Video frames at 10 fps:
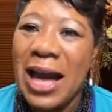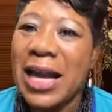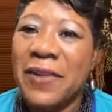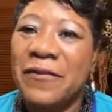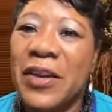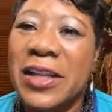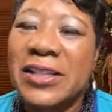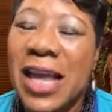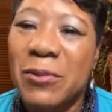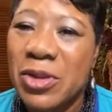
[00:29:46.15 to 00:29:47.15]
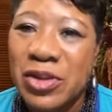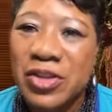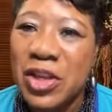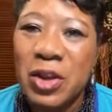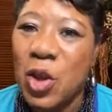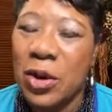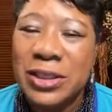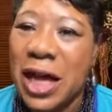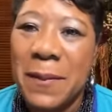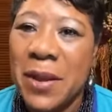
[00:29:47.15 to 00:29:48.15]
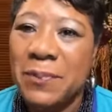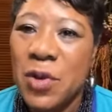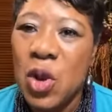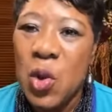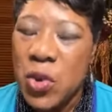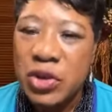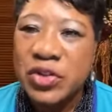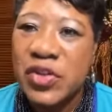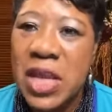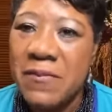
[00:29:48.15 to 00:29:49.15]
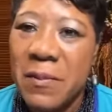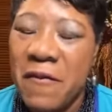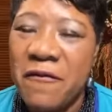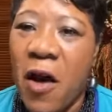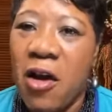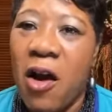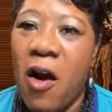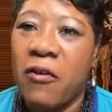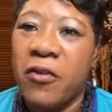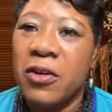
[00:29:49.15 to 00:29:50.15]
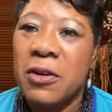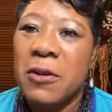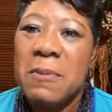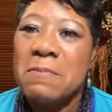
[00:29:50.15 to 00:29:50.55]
I got a feeling it's like when you see the Lord coming, when you see him from afar off.